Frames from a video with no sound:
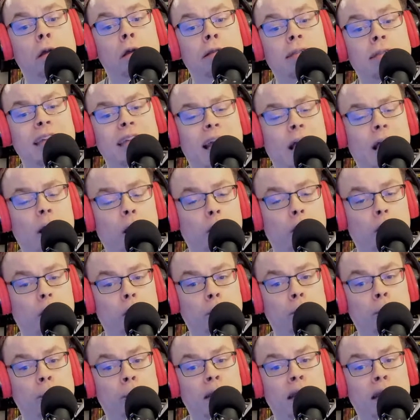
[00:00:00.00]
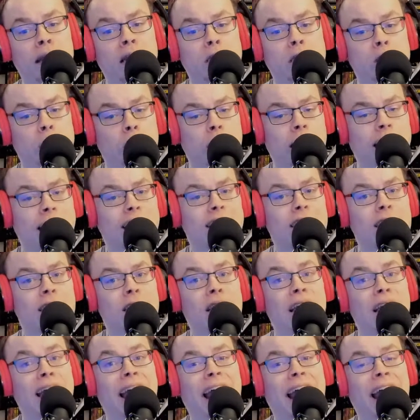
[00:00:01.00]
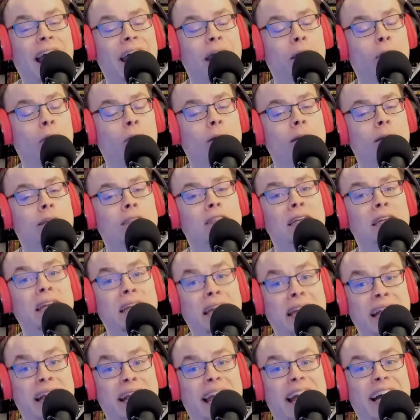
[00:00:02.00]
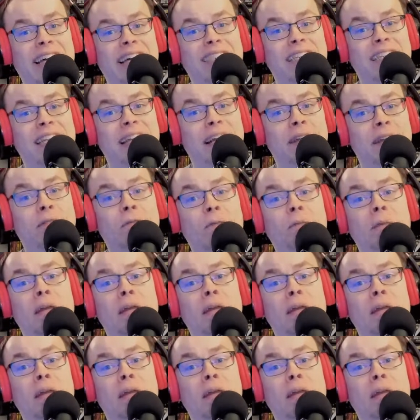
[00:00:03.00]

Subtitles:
Taylor, Trent, and Orange Cassidy,